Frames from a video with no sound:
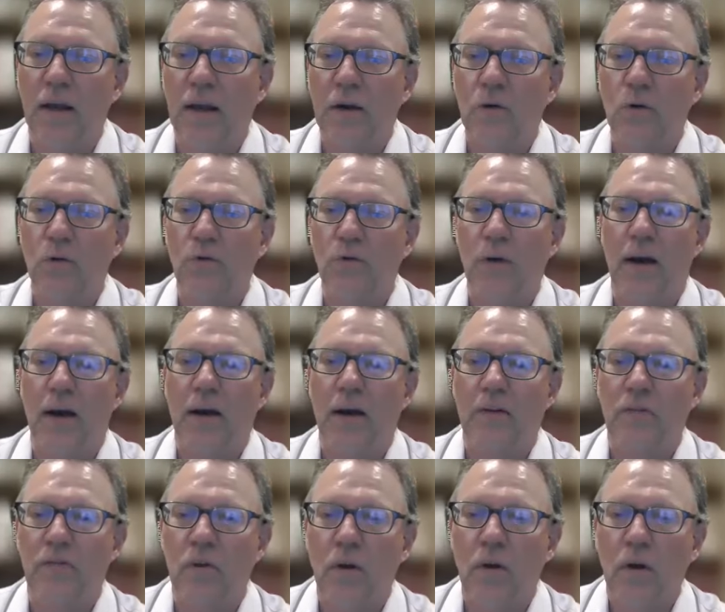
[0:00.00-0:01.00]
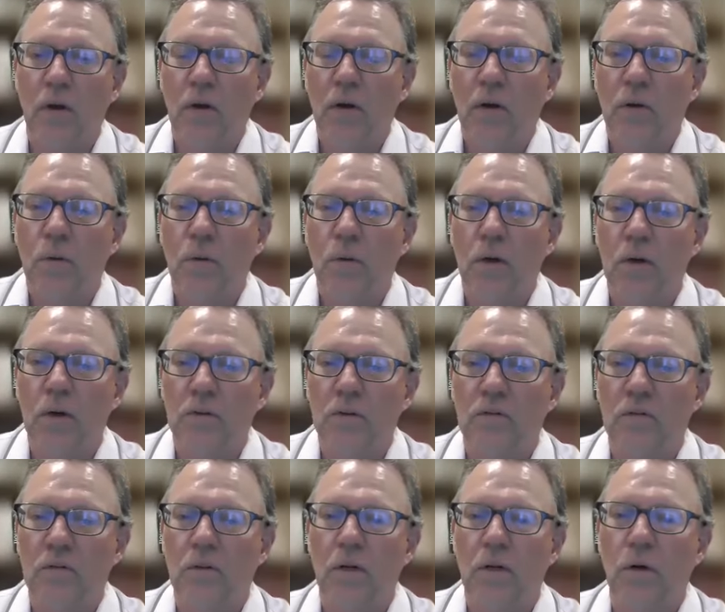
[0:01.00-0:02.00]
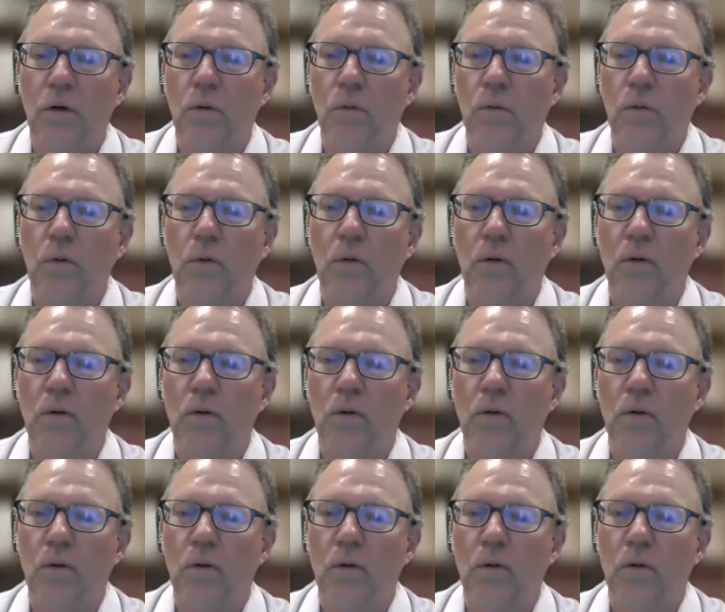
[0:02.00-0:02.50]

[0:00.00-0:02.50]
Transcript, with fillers: Equifax was, you know,